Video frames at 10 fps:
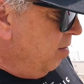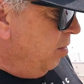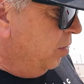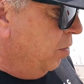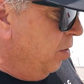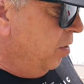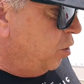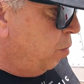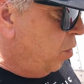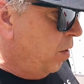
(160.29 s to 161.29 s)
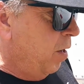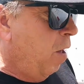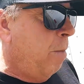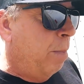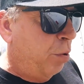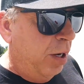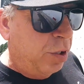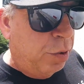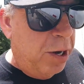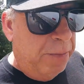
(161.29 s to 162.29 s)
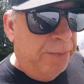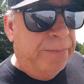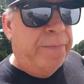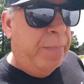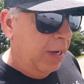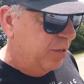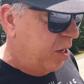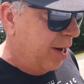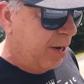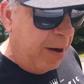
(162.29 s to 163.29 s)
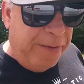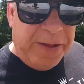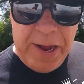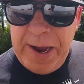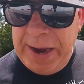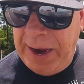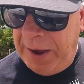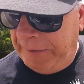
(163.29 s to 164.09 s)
Looked good this morning on a pre-trip. I checked everything,